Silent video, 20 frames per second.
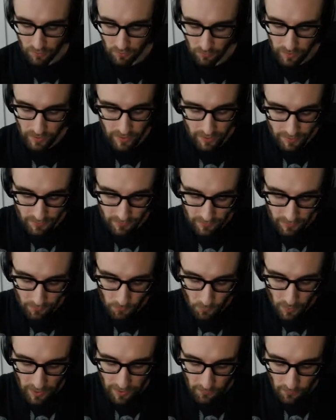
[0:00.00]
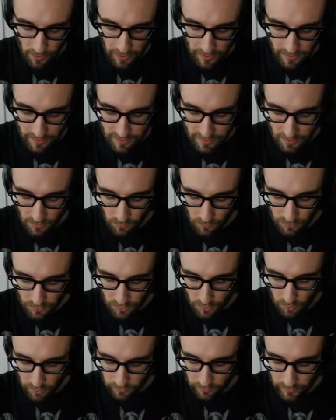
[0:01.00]
we isolated y is equal
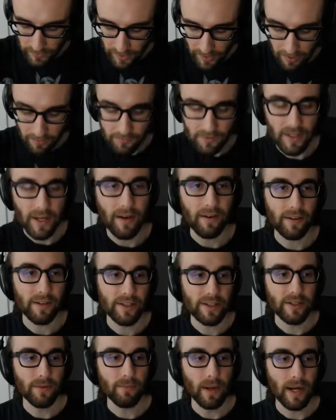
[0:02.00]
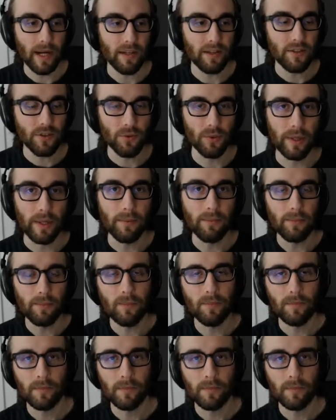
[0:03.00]
to 3/2 x minus 3.